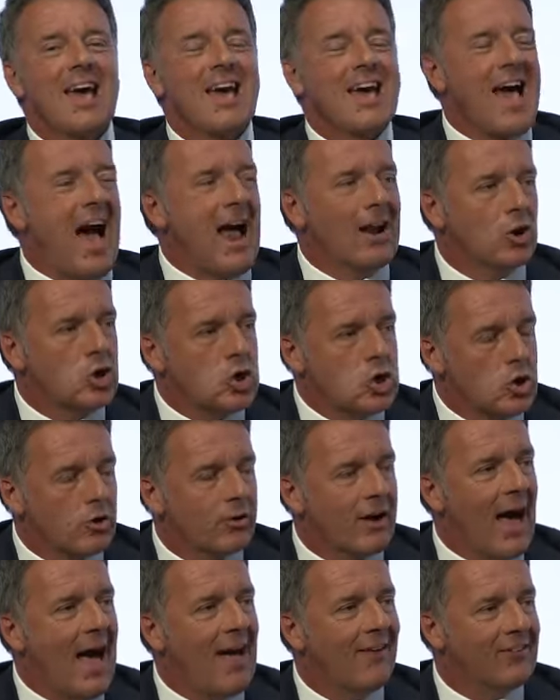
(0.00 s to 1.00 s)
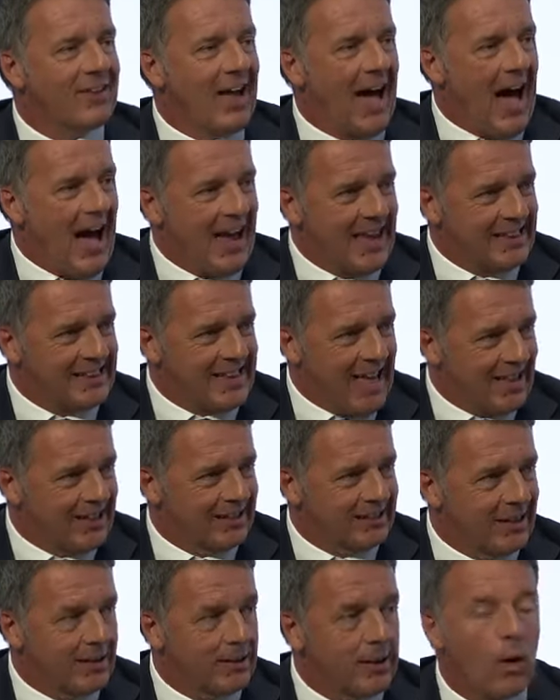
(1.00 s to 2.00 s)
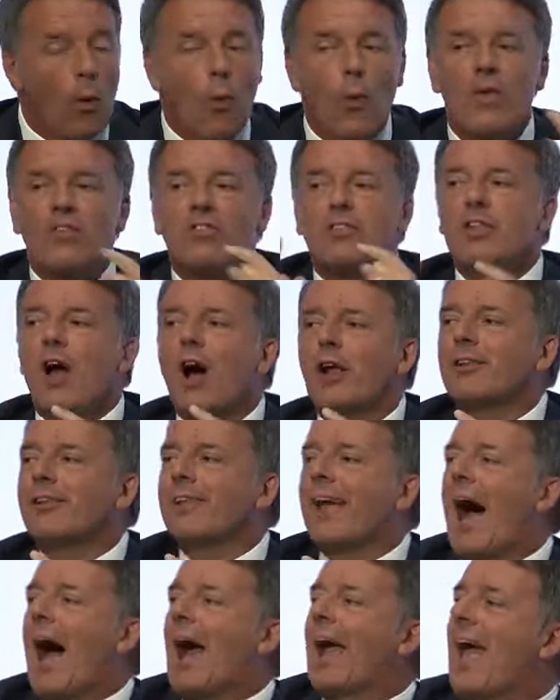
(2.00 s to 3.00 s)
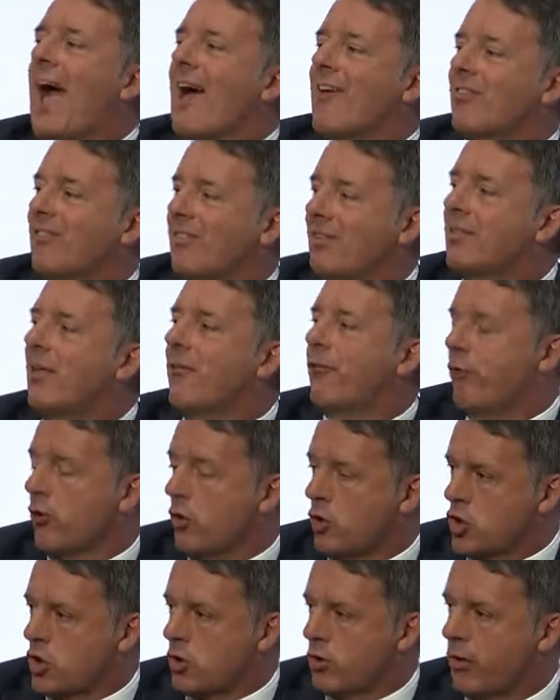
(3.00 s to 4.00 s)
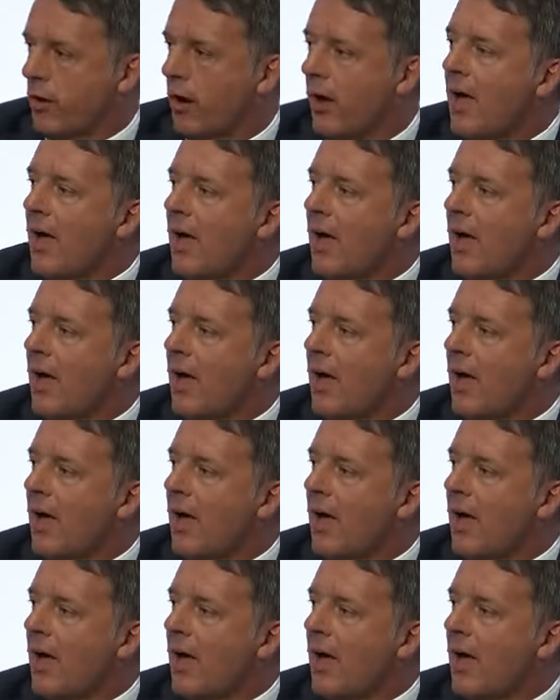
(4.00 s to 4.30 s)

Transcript: culture and identity, who is not against the future,